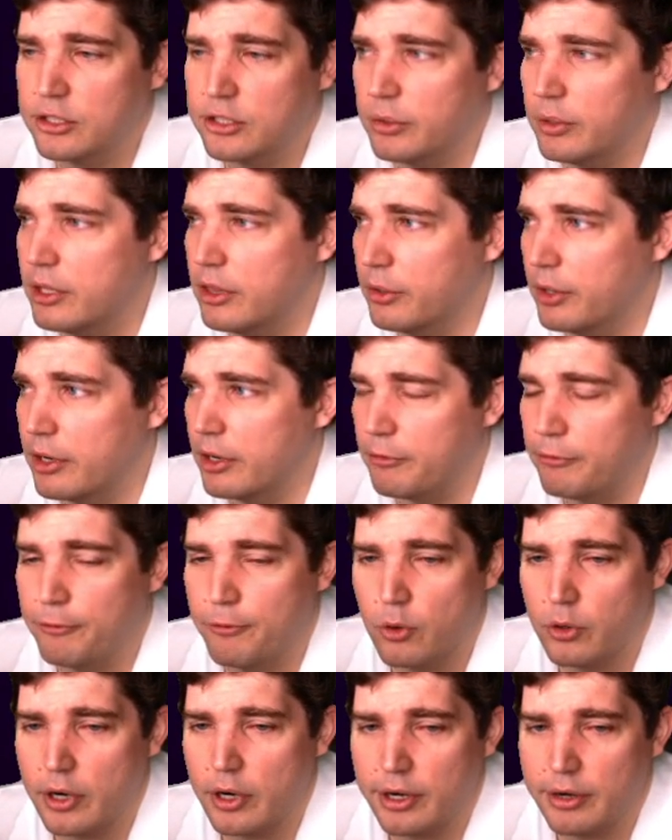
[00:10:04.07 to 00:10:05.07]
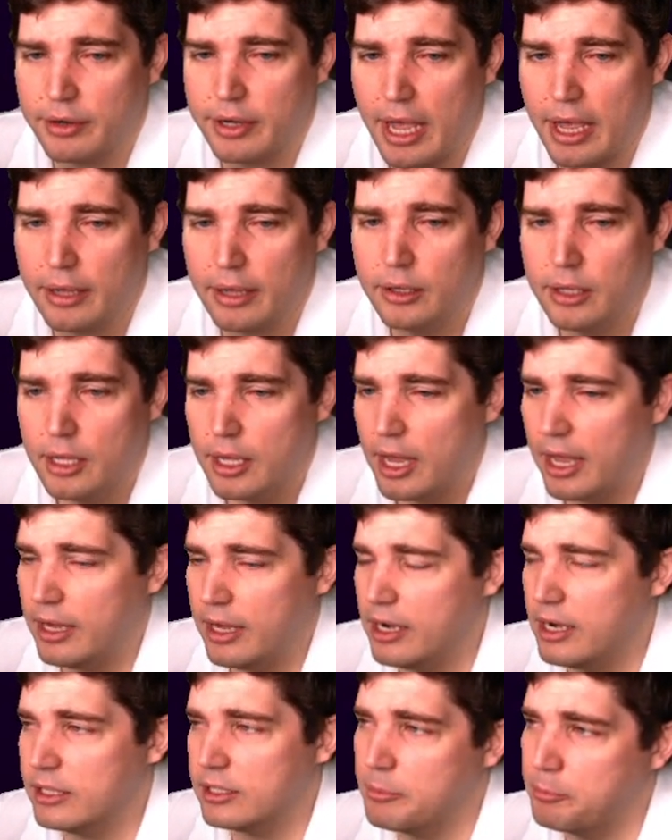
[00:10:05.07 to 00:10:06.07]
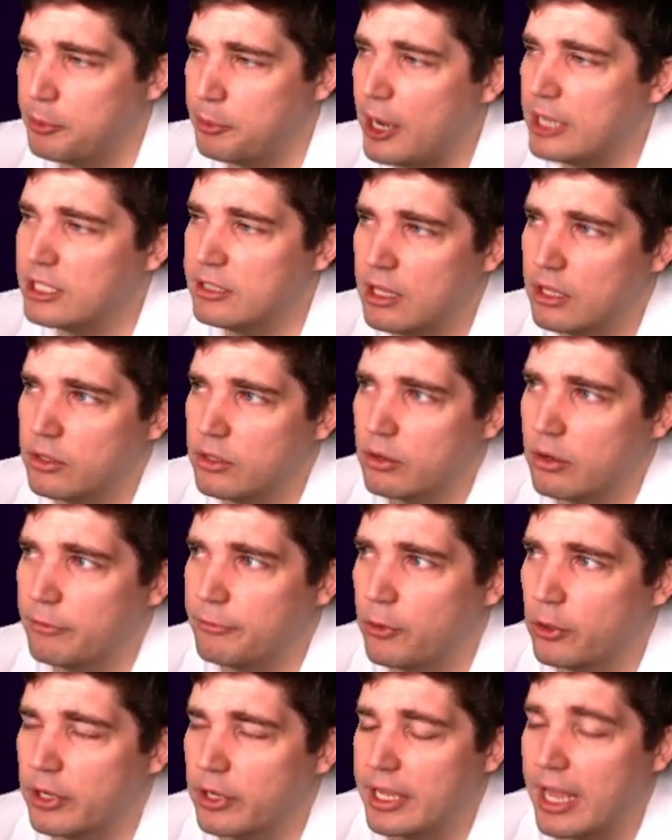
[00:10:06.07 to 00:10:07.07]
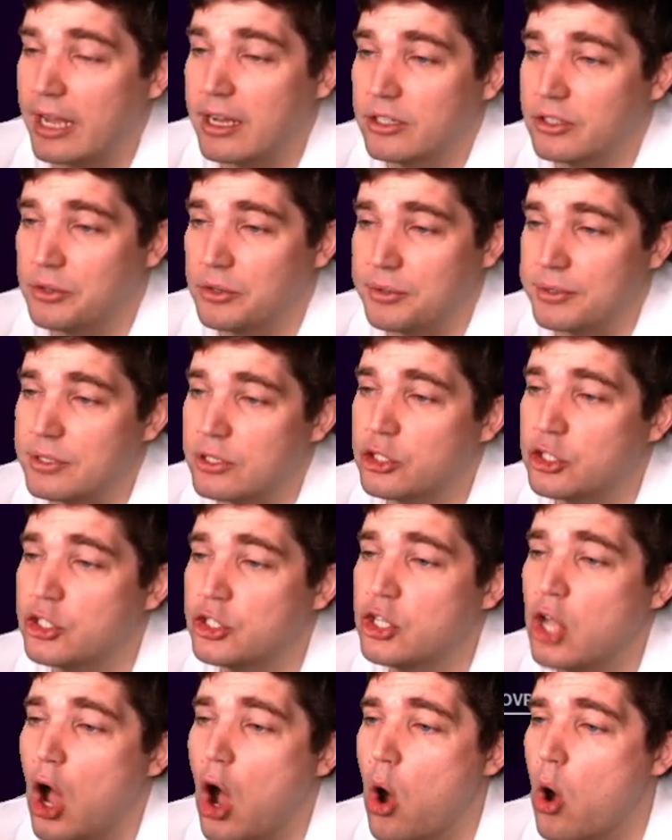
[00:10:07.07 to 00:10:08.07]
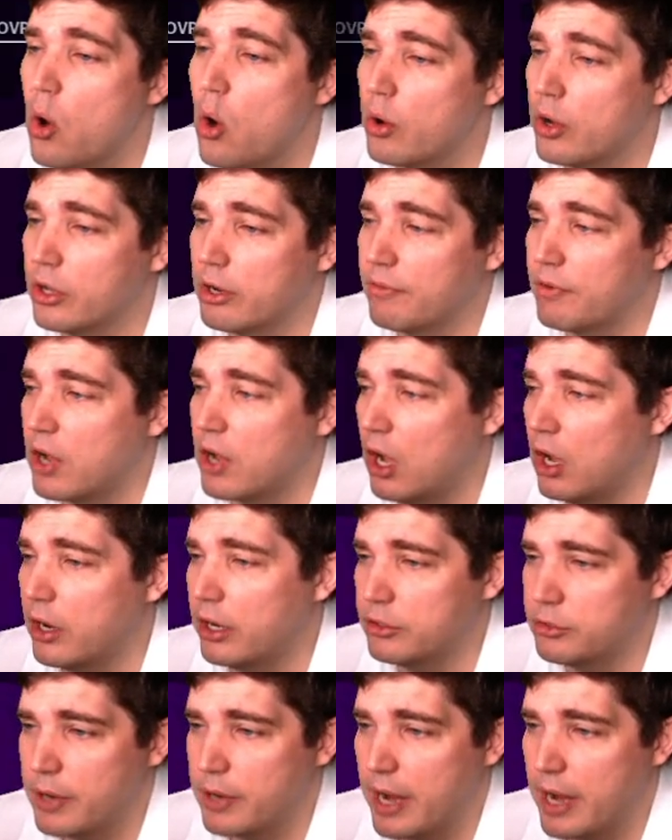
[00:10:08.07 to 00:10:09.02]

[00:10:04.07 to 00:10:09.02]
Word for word: they're, they're under four hundred K. And it is impressive that they're under four hundred K because they're so good of cards,